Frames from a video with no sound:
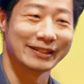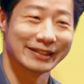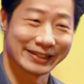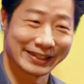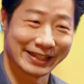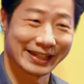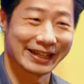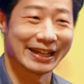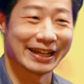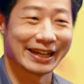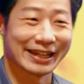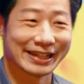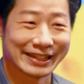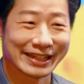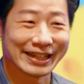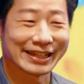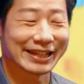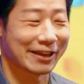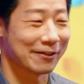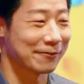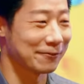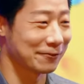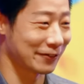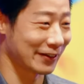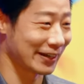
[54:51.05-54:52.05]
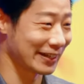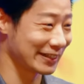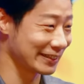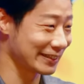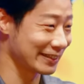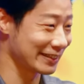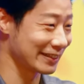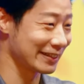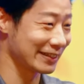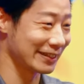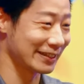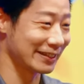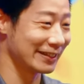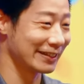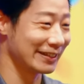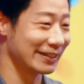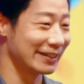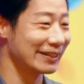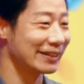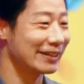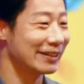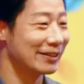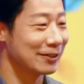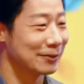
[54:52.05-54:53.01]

Yeah, they can find the